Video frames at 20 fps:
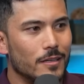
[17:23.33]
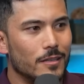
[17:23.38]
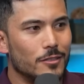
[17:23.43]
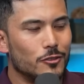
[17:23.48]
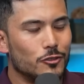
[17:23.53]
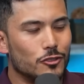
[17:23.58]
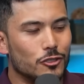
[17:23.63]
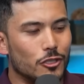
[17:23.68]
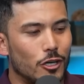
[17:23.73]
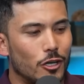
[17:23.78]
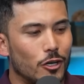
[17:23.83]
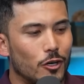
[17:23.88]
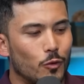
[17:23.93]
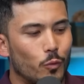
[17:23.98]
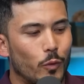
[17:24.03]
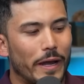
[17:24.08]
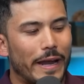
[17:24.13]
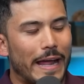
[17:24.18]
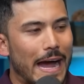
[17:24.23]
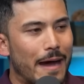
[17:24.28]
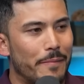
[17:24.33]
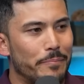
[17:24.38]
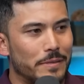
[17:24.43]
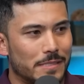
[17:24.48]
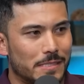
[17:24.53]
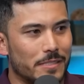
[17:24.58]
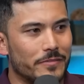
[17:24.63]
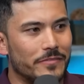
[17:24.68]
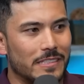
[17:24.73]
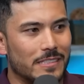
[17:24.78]
So what
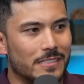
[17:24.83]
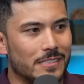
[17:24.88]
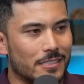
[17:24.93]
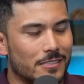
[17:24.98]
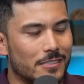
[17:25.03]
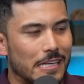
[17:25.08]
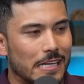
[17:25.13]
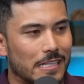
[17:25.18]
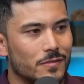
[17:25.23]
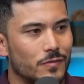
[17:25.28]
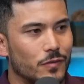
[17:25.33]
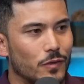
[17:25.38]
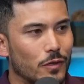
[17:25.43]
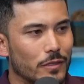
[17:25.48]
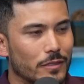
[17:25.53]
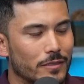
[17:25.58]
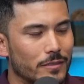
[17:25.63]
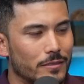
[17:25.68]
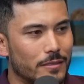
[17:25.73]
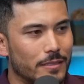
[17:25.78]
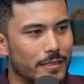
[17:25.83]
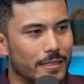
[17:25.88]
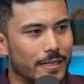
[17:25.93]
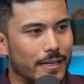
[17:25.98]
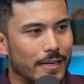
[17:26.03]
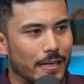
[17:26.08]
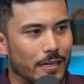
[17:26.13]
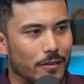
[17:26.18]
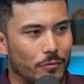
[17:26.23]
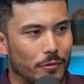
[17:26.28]
happens if he's successful in
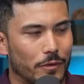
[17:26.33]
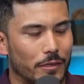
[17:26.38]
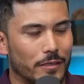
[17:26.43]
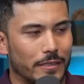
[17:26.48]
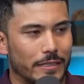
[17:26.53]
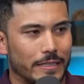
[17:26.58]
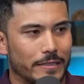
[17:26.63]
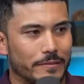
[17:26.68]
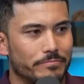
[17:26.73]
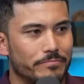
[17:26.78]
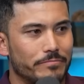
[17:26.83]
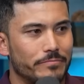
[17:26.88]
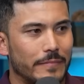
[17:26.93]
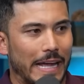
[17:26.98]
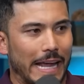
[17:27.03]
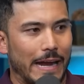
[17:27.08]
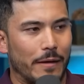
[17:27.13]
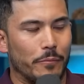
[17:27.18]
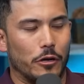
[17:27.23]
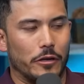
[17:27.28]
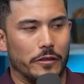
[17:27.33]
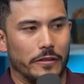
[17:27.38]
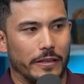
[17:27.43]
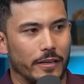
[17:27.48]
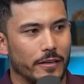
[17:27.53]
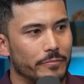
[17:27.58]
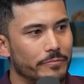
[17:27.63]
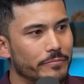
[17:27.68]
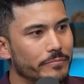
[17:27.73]
kind of really hammering them?